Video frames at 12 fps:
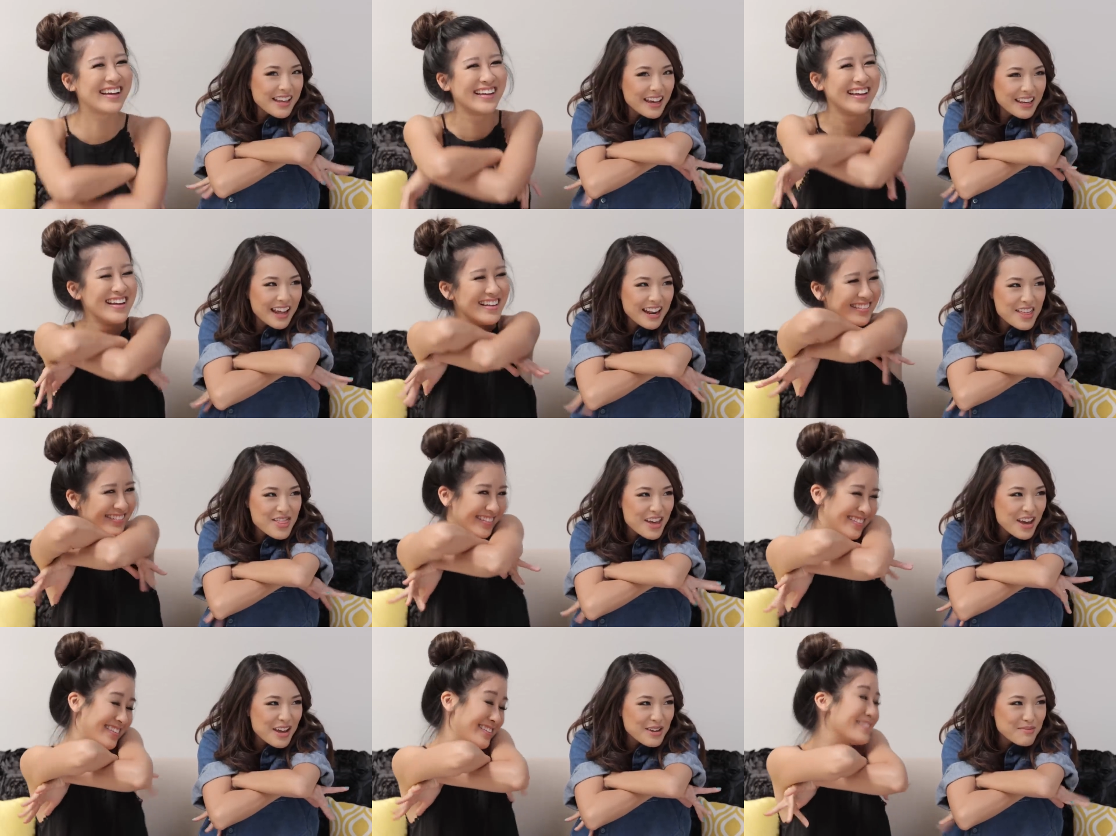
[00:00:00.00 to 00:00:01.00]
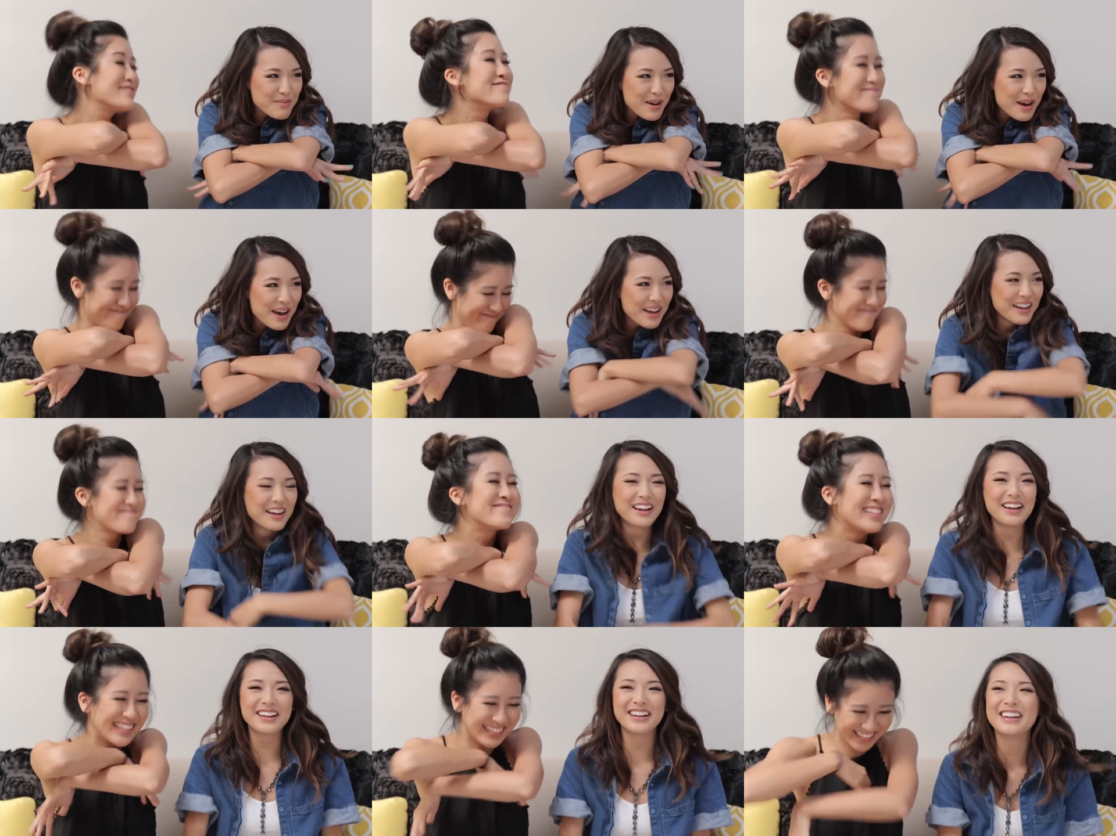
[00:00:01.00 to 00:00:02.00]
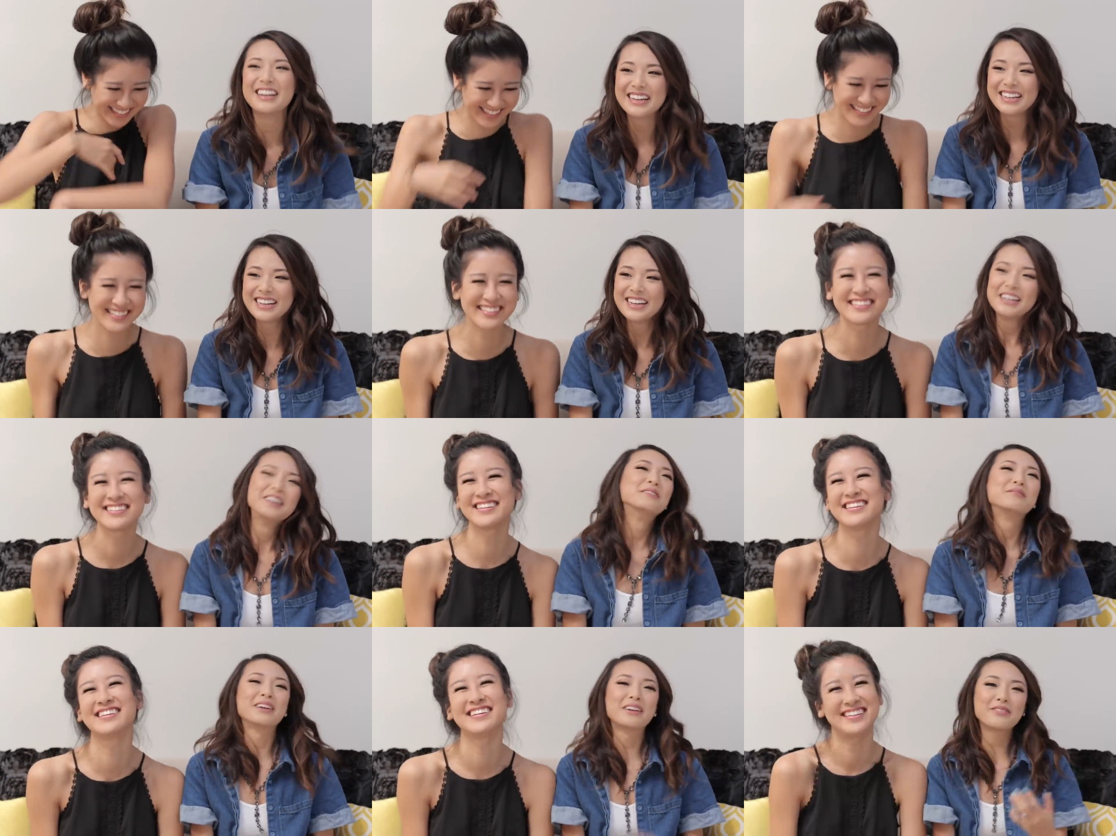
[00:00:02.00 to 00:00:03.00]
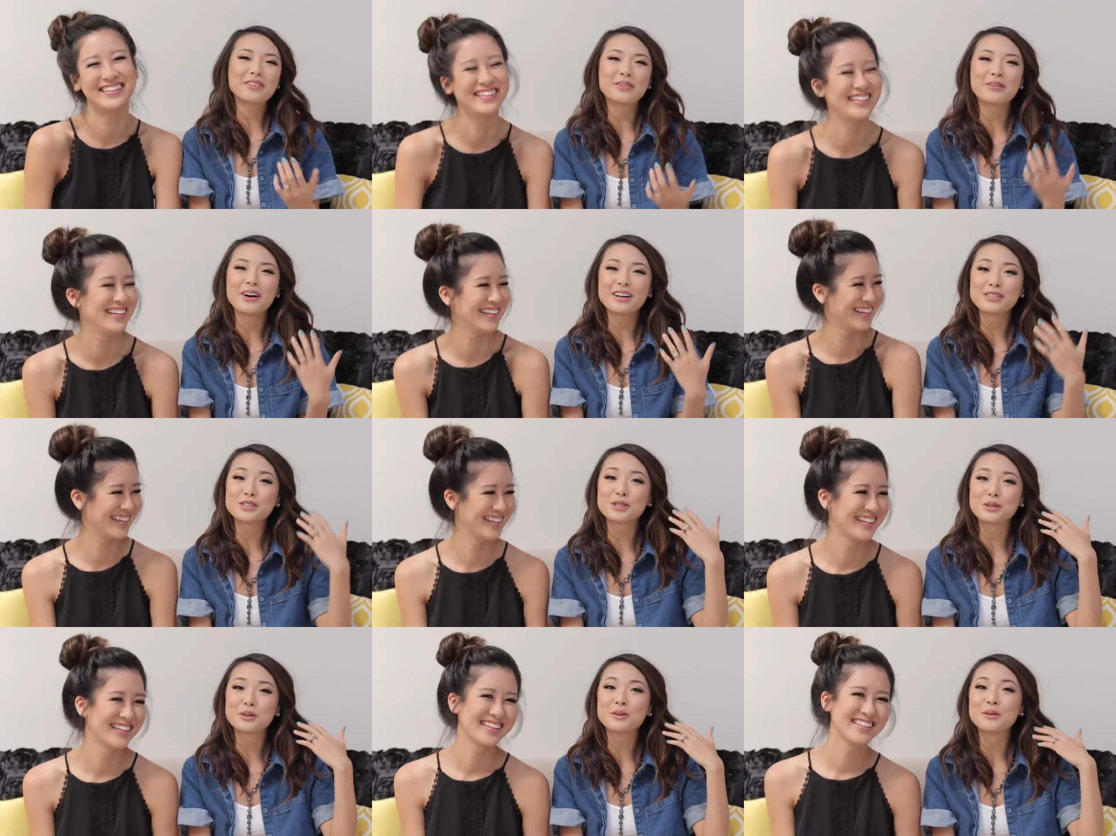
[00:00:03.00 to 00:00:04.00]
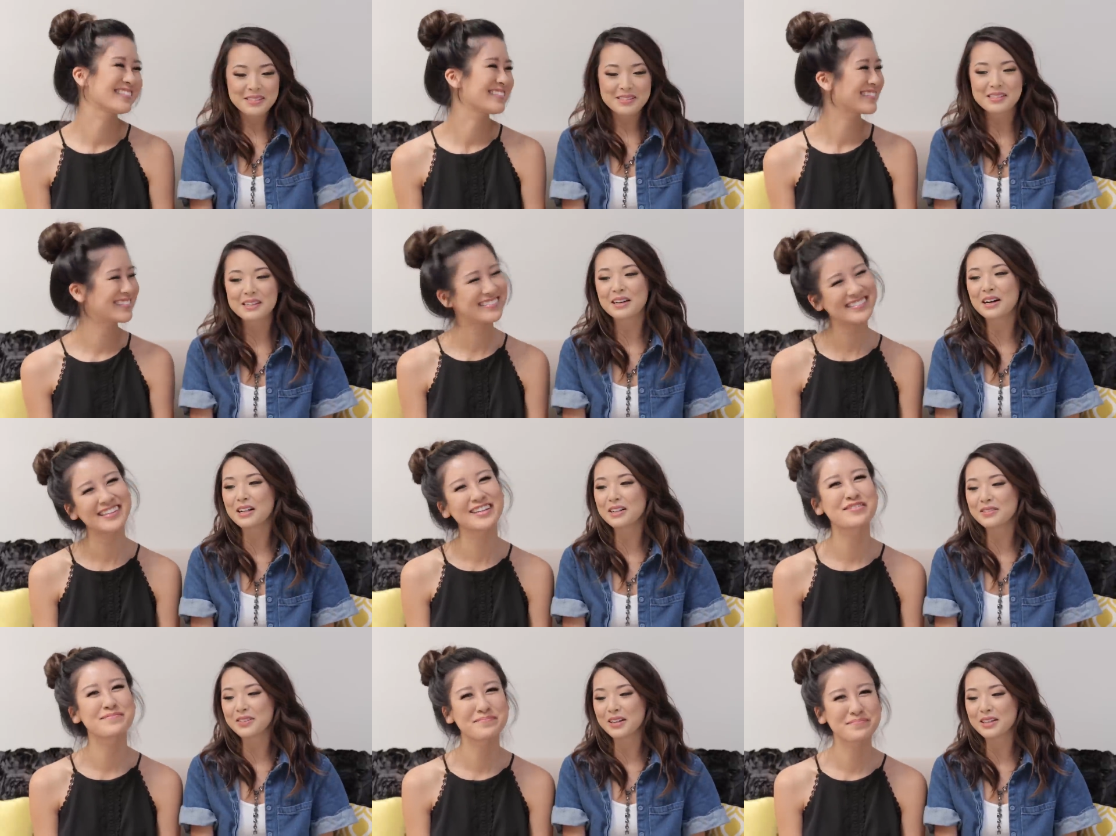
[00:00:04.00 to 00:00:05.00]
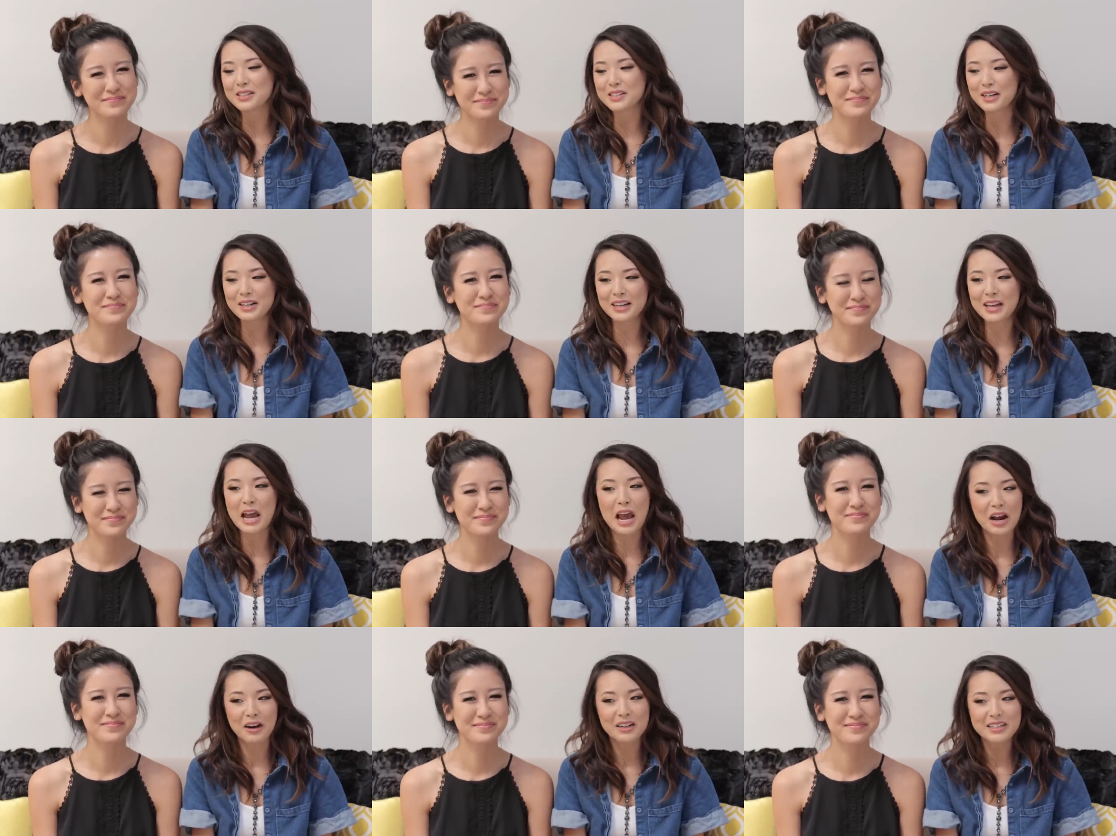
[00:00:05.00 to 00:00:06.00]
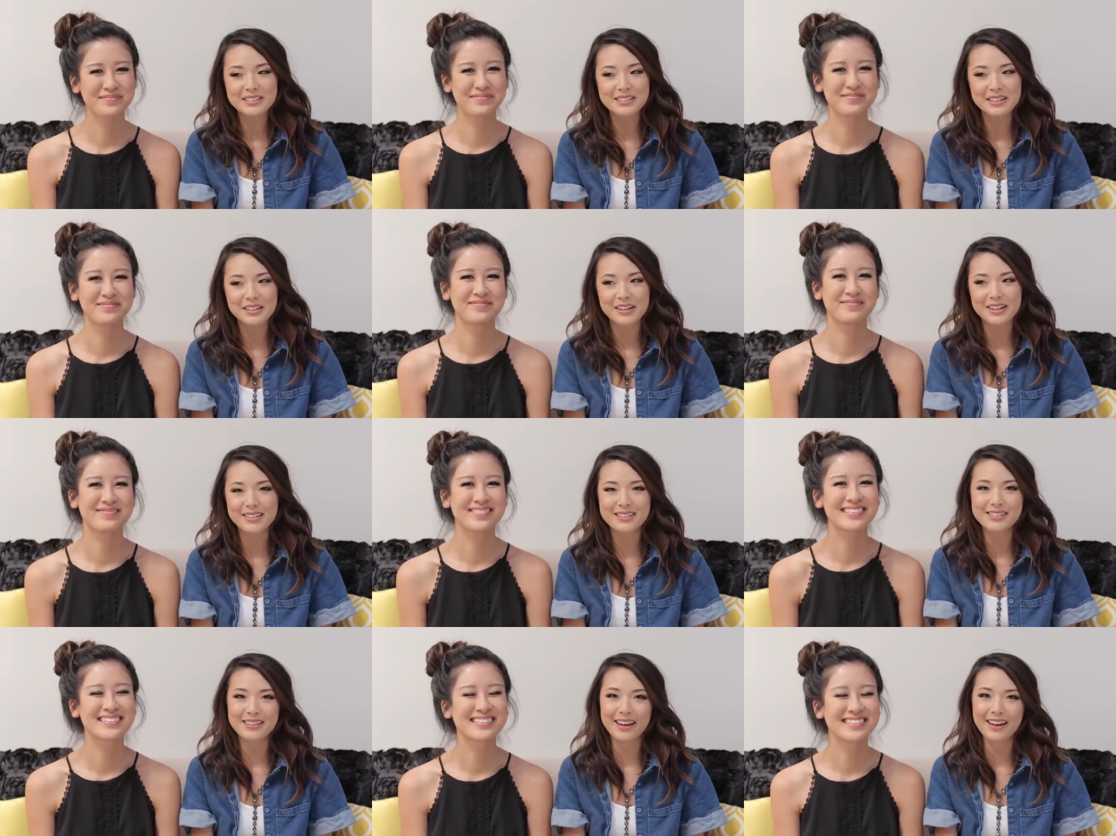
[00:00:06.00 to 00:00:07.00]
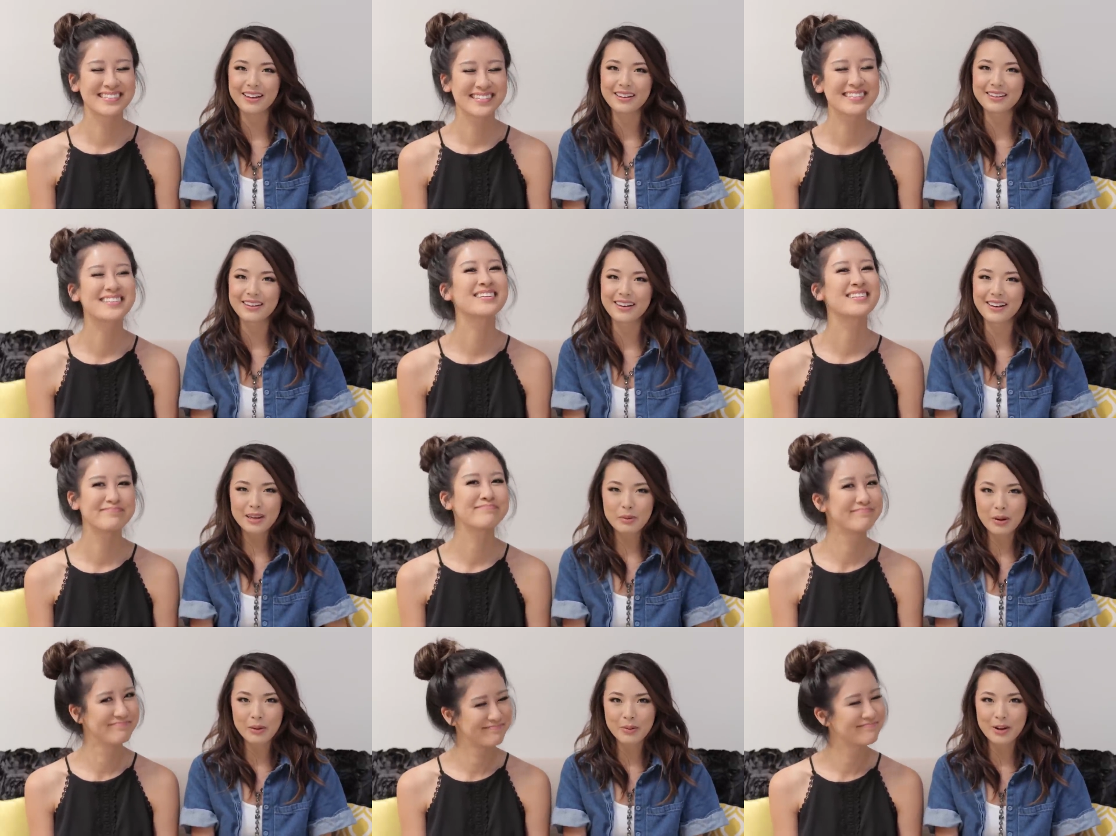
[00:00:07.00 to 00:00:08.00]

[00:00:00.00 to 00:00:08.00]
Speaker 1: saying anything, but but if you want to see all of our dirty, hairy secrets, then keep on